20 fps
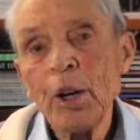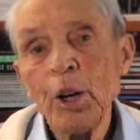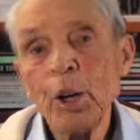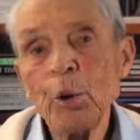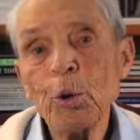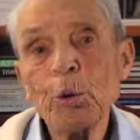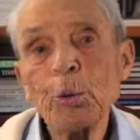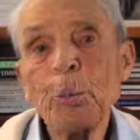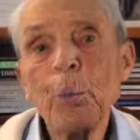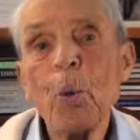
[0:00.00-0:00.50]

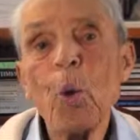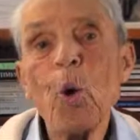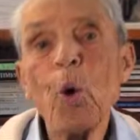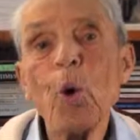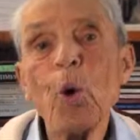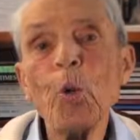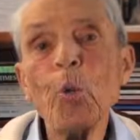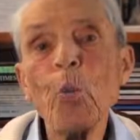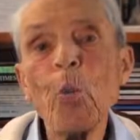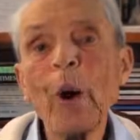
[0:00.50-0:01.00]
He was
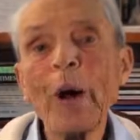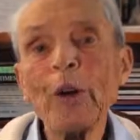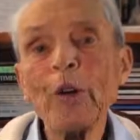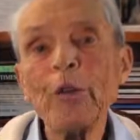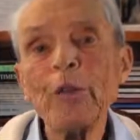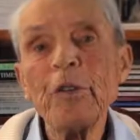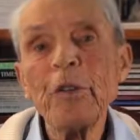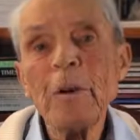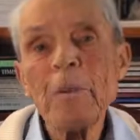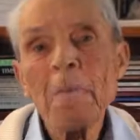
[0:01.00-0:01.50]
born one
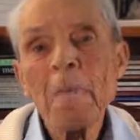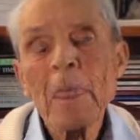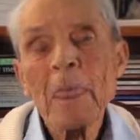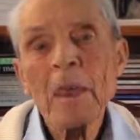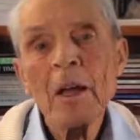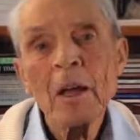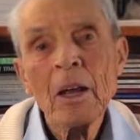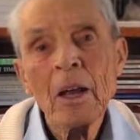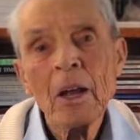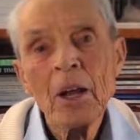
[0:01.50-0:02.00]
of
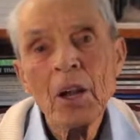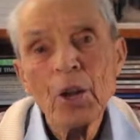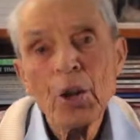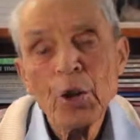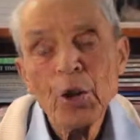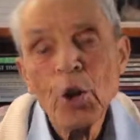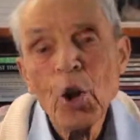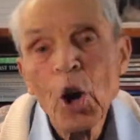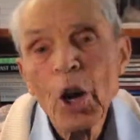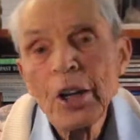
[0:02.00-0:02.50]

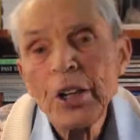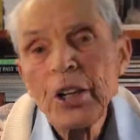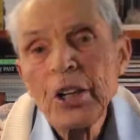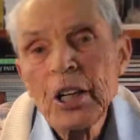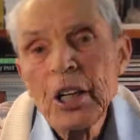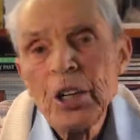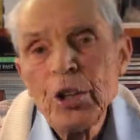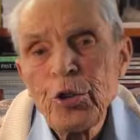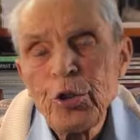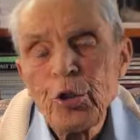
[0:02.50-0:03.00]

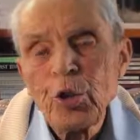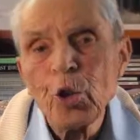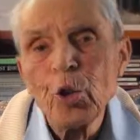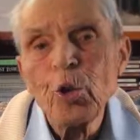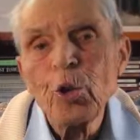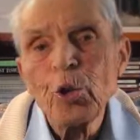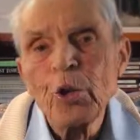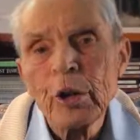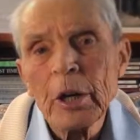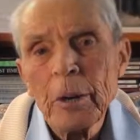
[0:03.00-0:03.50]
19
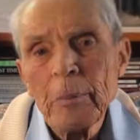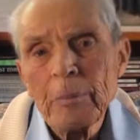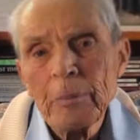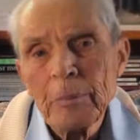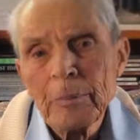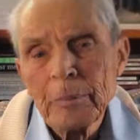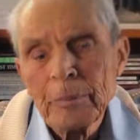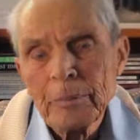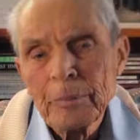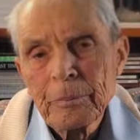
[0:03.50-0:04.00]
children
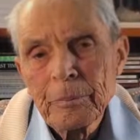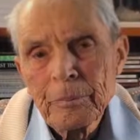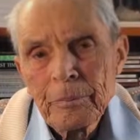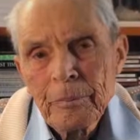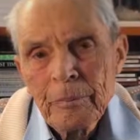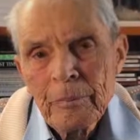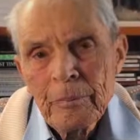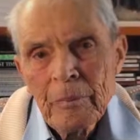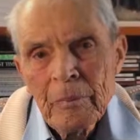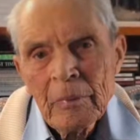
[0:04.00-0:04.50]

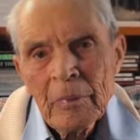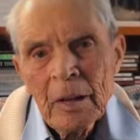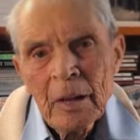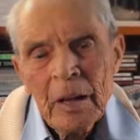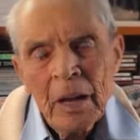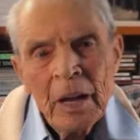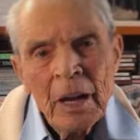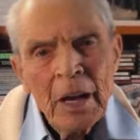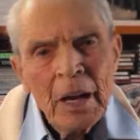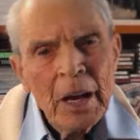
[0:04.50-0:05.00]

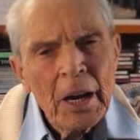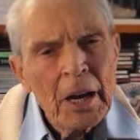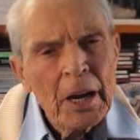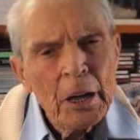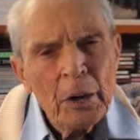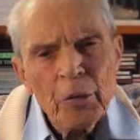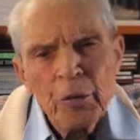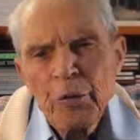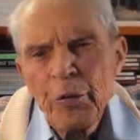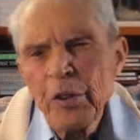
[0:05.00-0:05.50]

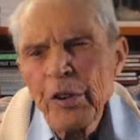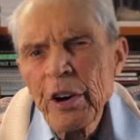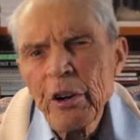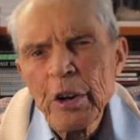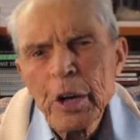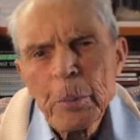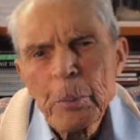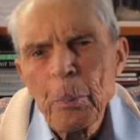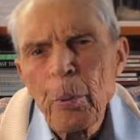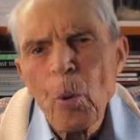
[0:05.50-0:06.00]
in a
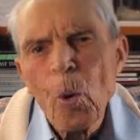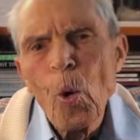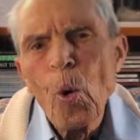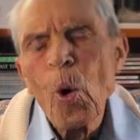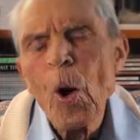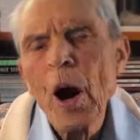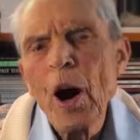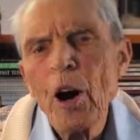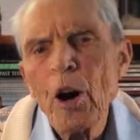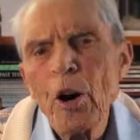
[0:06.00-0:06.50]
very
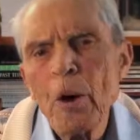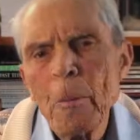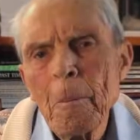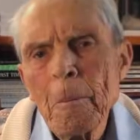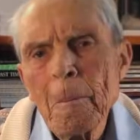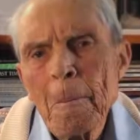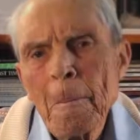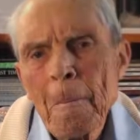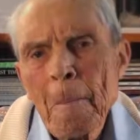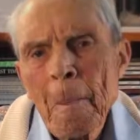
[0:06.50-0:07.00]
poor
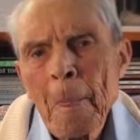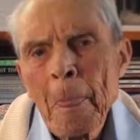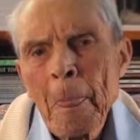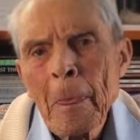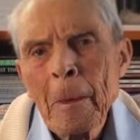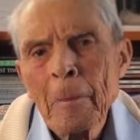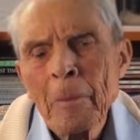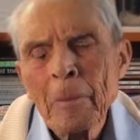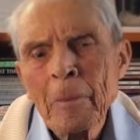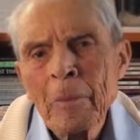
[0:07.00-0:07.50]
home
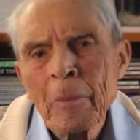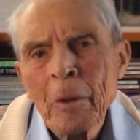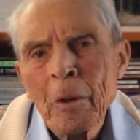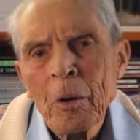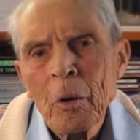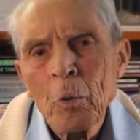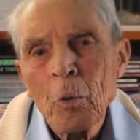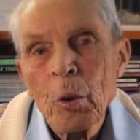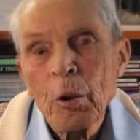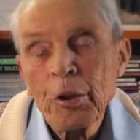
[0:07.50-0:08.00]

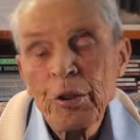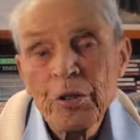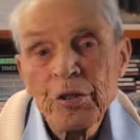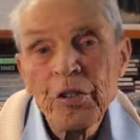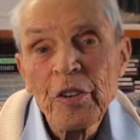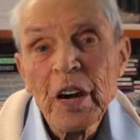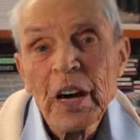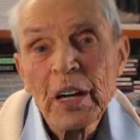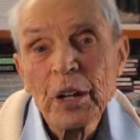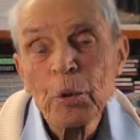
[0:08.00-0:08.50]
where
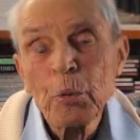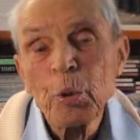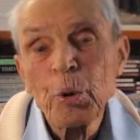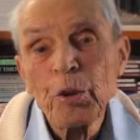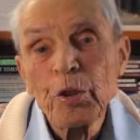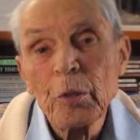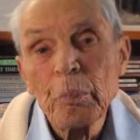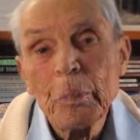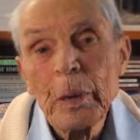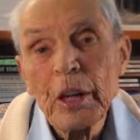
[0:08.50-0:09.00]
his father
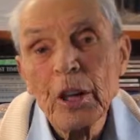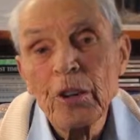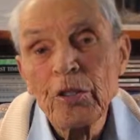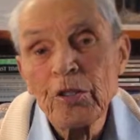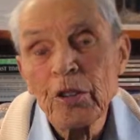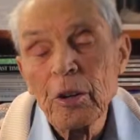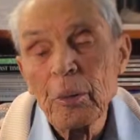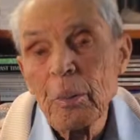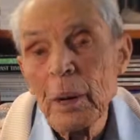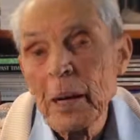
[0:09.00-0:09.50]
was a
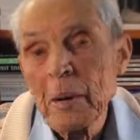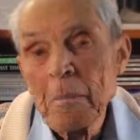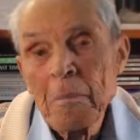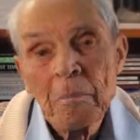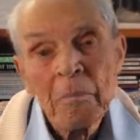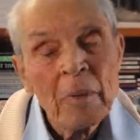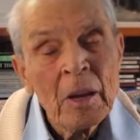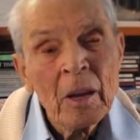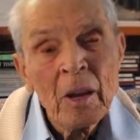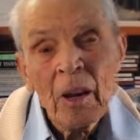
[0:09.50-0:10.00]
minister
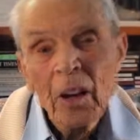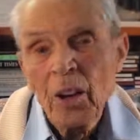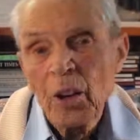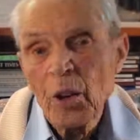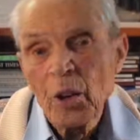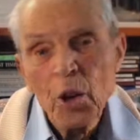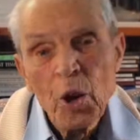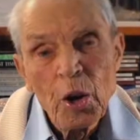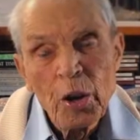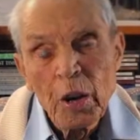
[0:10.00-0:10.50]
but
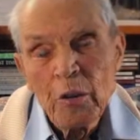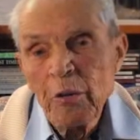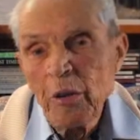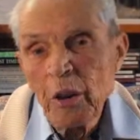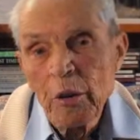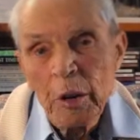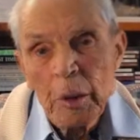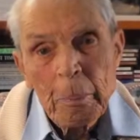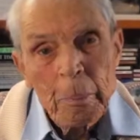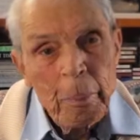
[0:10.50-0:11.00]
not a
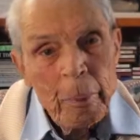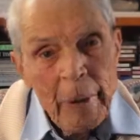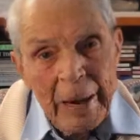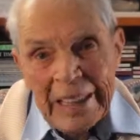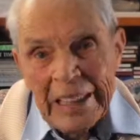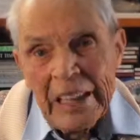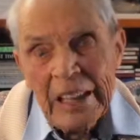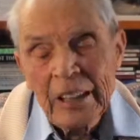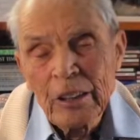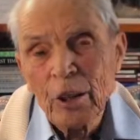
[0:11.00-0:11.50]
very
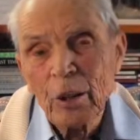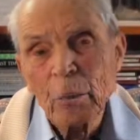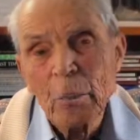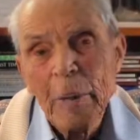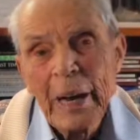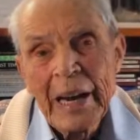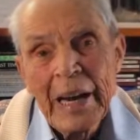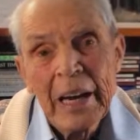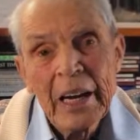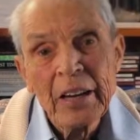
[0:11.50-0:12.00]
practical
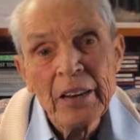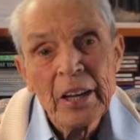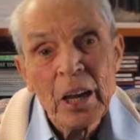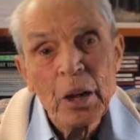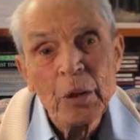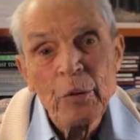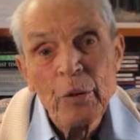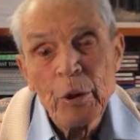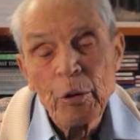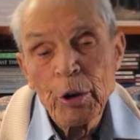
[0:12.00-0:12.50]
man,
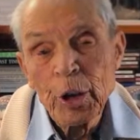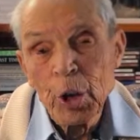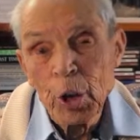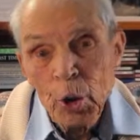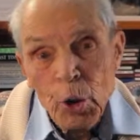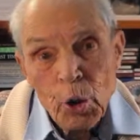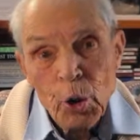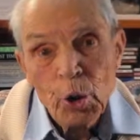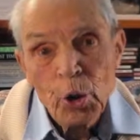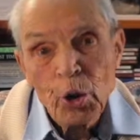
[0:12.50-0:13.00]
though
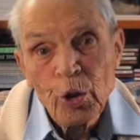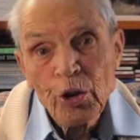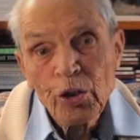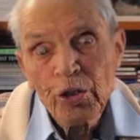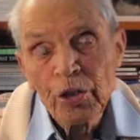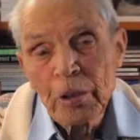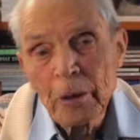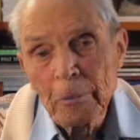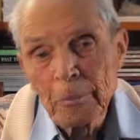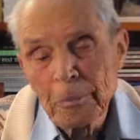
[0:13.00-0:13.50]
very
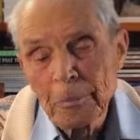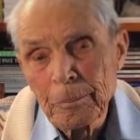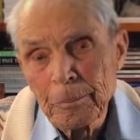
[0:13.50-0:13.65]
earnest.